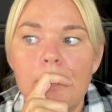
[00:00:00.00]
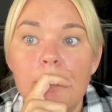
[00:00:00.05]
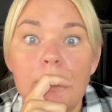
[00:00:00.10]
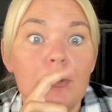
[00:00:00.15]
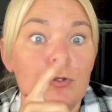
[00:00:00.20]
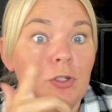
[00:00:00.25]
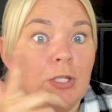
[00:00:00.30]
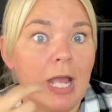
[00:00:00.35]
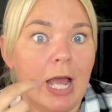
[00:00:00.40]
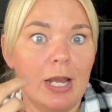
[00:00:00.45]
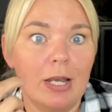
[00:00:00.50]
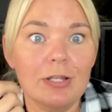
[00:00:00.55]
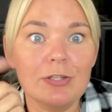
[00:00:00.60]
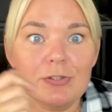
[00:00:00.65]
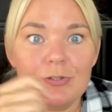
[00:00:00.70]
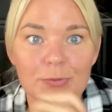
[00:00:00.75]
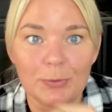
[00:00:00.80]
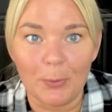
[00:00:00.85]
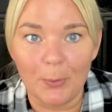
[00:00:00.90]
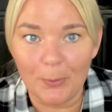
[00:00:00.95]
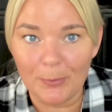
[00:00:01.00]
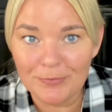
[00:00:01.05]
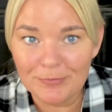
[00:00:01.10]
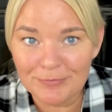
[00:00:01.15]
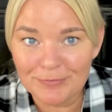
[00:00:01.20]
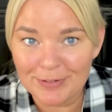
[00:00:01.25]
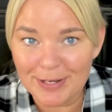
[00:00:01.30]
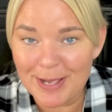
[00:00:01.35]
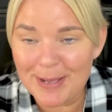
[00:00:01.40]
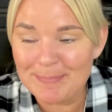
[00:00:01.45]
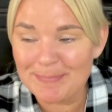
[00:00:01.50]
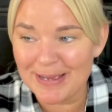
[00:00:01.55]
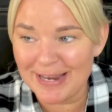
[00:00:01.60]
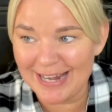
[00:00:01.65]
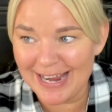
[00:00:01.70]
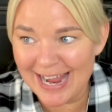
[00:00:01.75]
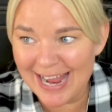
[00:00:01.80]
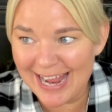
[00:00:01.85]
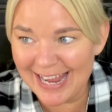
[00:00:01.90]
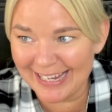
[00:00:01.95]
Yellowstone, flipping
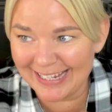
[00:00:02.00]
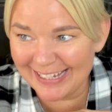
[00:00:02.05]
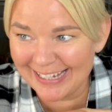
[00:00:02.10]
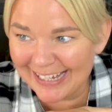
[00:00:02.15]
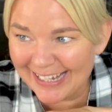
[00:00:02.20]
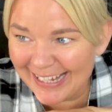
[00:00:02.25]
heck.